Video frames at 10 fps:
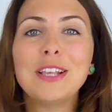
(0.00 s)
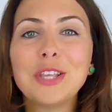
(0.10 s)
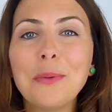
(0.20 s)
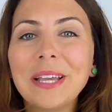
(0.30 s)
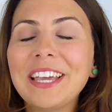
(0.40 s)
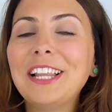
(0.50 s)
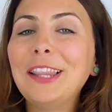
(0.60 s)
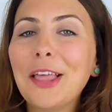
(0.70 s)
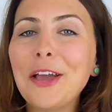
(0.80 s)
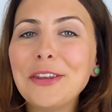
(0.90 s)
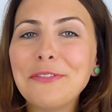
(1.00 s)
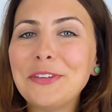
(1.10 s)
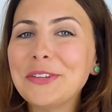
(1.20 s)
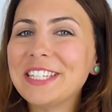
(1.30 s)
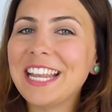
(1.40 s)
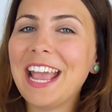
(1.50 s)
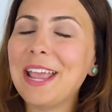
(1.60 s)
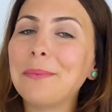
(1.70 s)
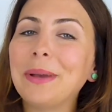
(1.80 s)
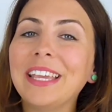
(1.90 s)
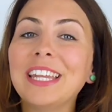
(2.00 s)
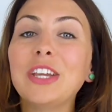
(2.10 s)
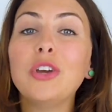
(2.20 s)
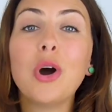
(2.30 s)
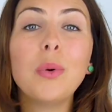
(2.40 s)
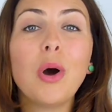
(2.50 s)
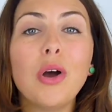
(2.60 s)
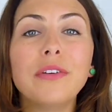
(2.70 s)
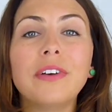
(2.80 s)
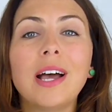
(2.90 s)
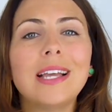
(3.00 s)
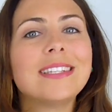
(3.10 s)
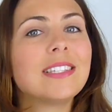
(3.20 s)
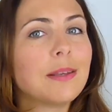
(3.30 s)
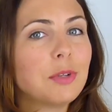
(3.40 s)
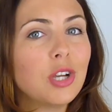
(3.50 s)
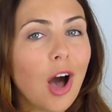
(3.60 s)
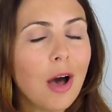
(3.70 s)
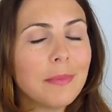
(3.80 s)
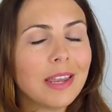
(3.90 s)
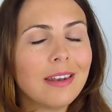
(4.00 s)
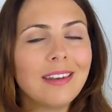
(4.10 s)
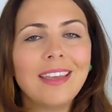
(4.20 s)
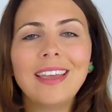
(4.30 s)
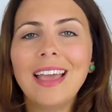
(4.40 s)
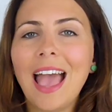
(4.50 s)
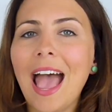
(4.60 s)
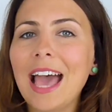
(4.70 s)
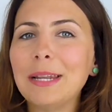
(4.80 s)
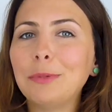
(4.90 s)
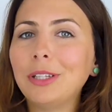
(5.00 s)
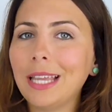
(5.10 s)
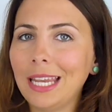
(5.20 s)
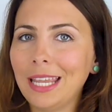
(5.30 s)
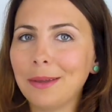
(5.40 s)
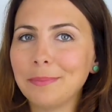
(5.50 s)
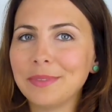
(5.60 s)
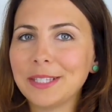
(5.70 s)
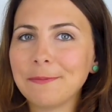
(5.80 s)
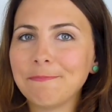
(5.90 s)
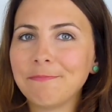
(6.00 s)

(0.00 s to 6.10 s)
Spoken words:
So we're gonna learn a few today. We're gonna go over some common animal idioms.